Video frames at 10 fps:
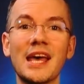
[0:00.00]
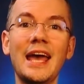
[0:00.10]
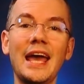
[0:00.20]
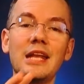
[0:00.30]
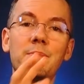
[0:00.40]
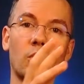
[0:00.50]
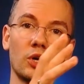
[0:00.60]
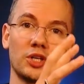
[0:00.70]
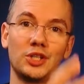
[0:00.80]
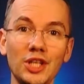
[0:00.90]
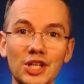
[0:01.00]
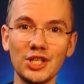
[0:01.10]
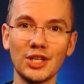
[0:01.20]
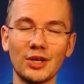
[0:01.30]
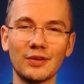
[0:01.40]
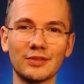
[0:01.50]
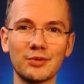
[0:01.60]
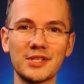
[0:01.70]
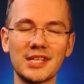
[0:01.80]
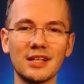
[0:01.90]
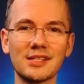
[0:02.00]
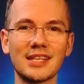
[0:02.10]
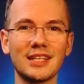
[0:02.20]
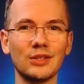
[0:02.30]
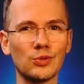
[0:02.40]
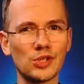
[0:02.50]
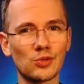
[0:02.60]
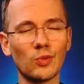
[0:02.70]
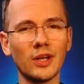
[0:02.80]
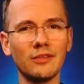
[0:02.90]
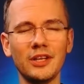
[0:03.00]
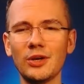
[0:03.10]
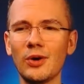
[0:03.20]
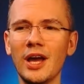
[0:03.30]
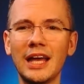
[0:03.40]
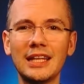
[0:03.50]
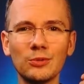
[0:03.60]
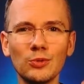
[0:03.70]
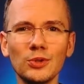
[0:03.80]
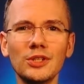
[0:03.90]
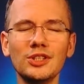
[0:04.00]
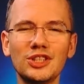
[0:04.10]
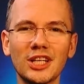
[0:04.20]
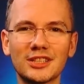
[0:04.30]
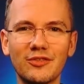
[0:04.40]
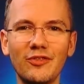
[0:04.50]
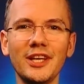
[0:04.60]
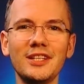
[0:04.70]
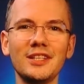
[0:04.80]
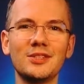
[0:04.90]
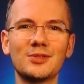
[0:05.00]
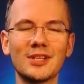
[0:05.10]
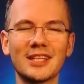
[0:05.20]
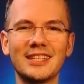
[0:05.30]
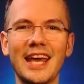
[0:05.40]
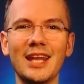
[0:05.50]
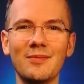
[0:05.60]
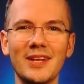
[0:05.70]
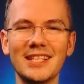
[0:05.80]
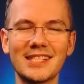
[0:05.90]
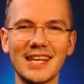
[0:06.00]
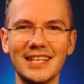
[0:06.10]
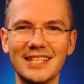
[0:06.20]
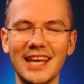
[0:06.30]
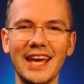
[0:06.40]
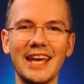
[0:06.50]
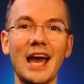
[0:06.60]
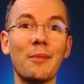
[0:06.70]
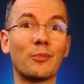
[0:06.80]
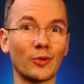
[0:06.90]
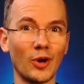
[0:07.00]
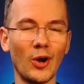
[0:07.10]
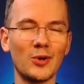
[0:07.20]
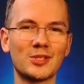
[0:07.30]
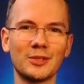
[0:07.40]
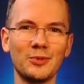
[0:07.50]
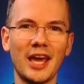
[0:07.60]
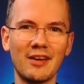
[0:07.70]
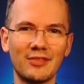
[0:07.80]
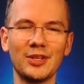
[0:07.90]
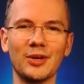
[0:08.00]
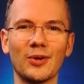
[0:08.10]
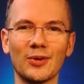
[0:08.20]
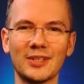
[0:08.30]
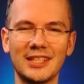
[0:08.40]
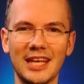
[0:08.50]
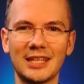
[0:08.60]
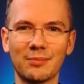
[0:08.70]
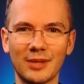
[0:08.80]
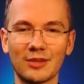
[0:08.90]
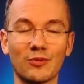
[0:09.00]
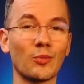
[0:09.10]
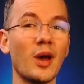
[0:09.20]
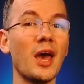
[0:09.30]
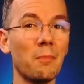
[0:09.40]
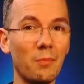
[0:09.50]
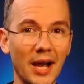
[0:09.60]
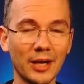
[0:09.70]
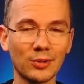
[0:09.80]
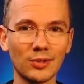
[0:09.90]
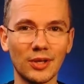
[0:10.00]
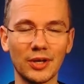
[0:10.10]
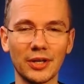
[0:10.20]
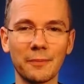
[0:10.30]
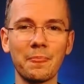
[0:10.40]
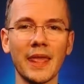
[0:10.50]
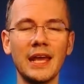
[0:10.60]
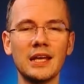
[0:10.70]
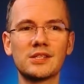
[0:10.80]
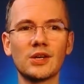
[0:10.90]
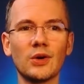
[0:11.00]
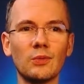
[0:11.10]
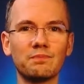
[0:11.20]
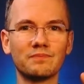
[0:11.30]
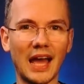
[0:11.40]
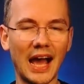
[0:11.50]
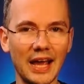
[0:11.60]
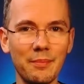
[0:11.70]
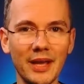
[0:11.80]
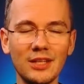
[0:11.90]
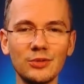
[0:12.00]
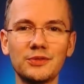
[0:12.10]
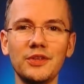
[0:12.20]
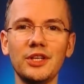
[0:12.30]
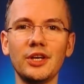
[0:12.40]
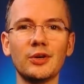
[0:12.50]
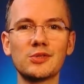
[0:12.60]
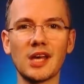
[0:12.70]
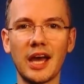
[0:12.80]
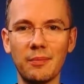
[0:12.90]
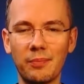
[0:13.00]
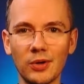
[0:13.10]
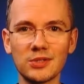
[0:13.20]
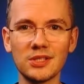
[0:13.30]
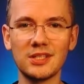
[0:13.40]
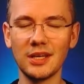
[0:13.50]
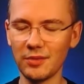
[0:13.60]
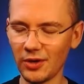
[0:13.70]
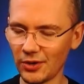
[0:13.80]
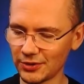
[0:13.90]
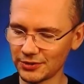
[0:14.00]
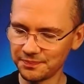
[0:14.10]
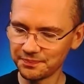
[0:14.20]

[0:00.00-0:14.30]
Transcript: and partitioning of the result set into just one video, that wouldn't just fit into the 10 minutes a day approach that we have here on the Data Platform Microlearning. So, I made those videos, I posted them on